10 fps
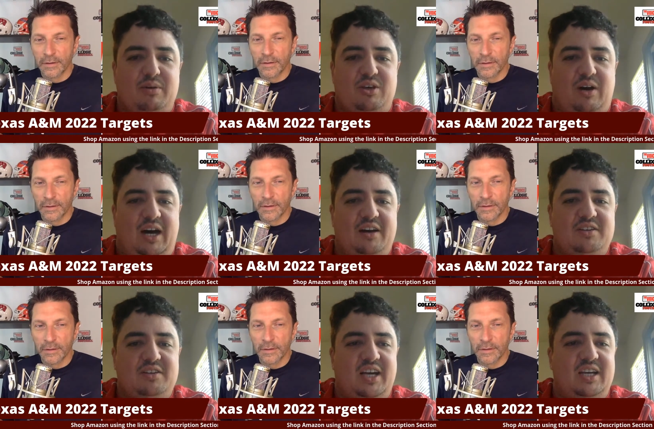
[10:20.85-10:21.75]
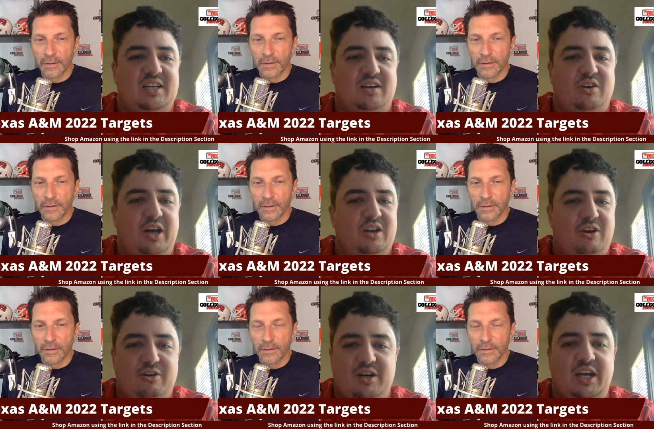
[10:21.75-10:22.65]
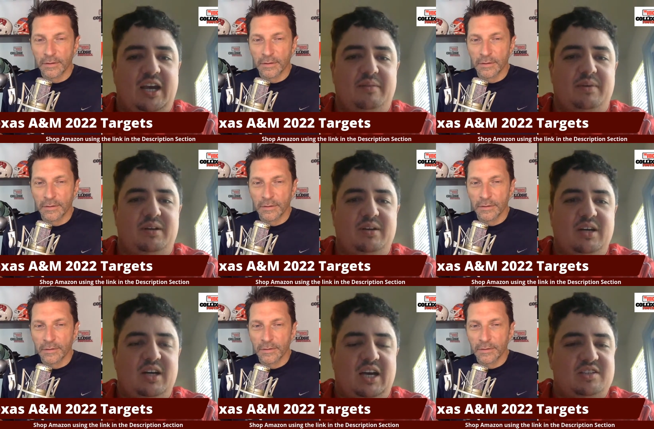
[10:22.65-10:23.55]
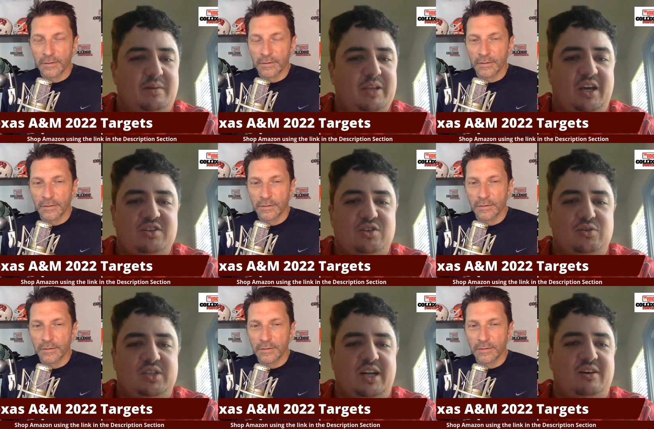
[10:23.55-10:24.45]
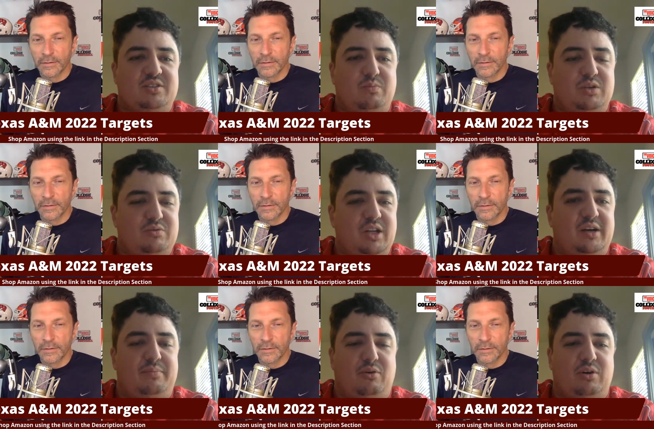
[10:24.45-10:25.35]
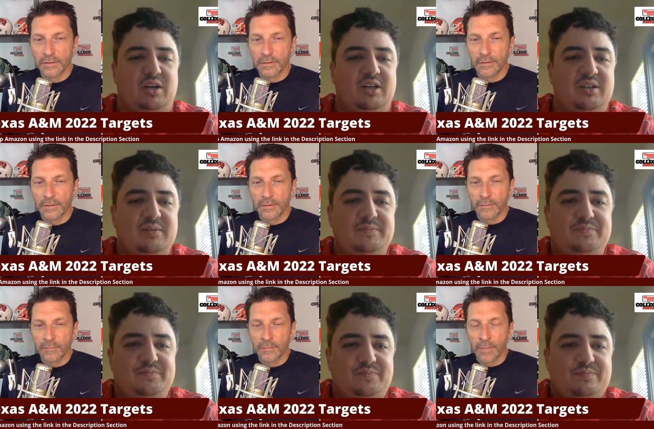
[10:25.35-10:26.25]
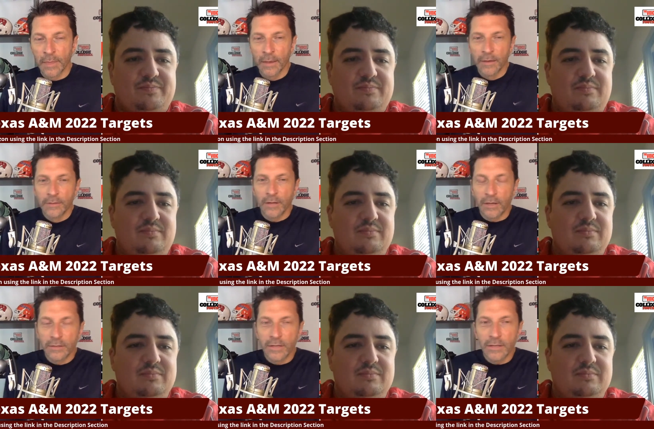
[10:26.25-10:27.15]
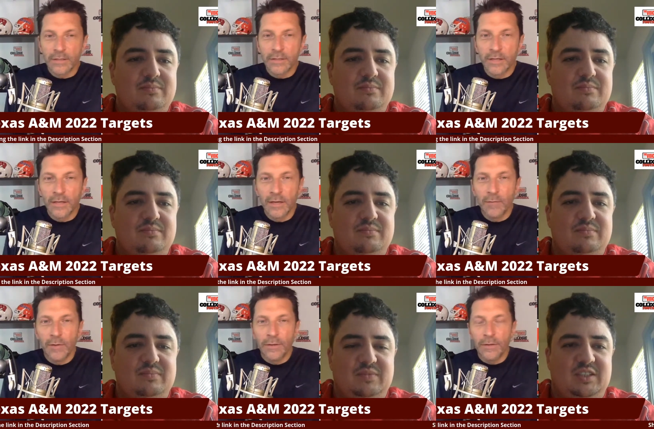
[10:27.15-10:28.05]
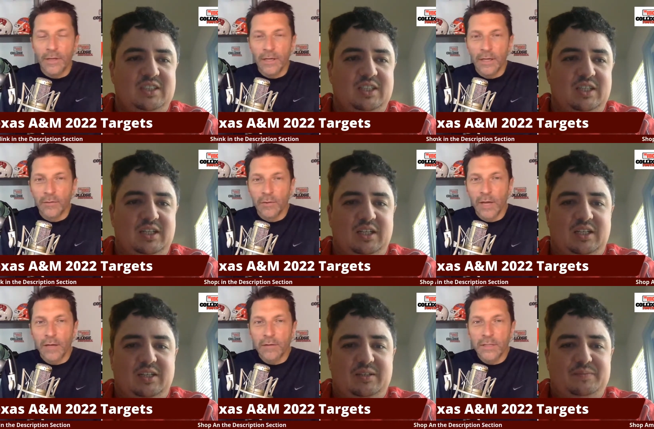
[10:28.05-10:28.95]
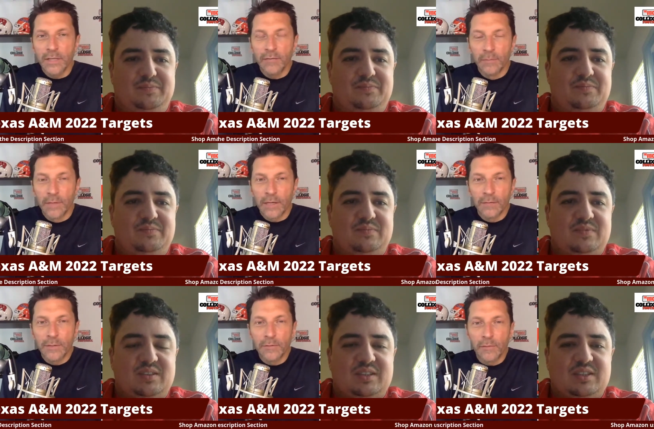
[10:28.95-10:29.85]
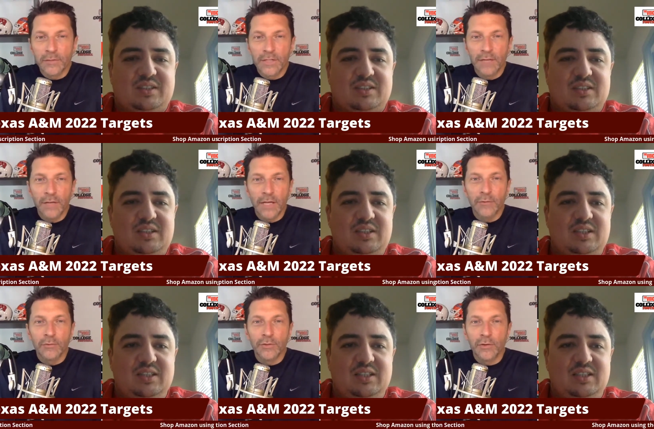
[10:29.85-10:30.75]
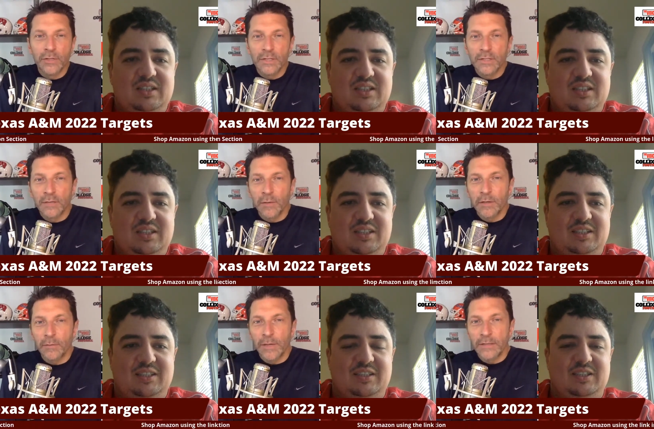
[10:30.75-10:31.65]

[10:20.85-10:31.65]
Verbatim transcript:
Speaker 1: there with Ohio State and Notre Dame and some of the other schools there was really important.
Speaker 2: Talking Texas A&M with Andrew Hattersley from Gig'em 247. Andrew joins us on a regular